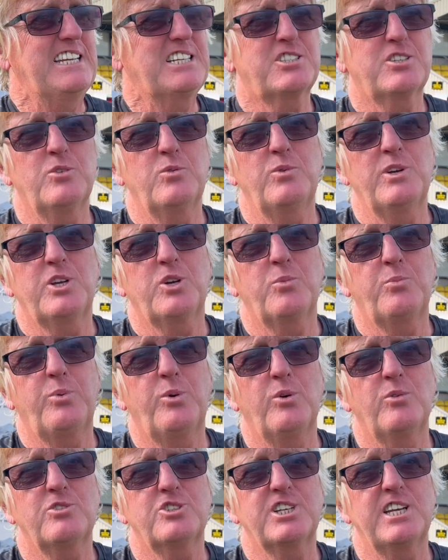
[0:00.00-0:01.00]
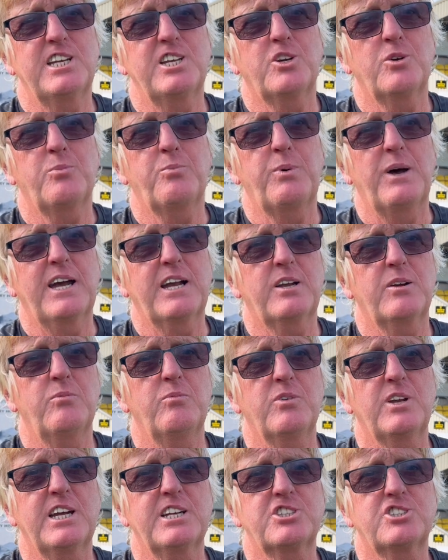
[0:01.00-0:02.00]
so we could put Jacob back
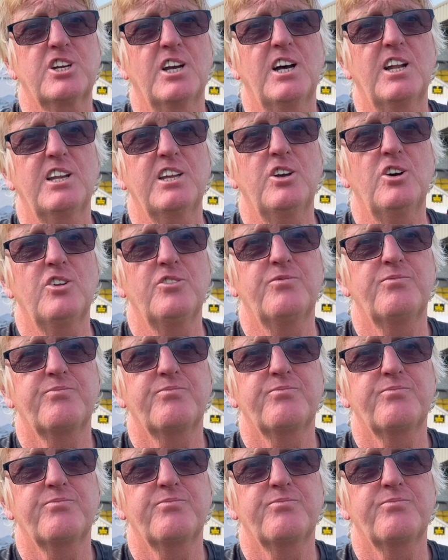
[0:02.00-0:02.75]
and get Charlie on.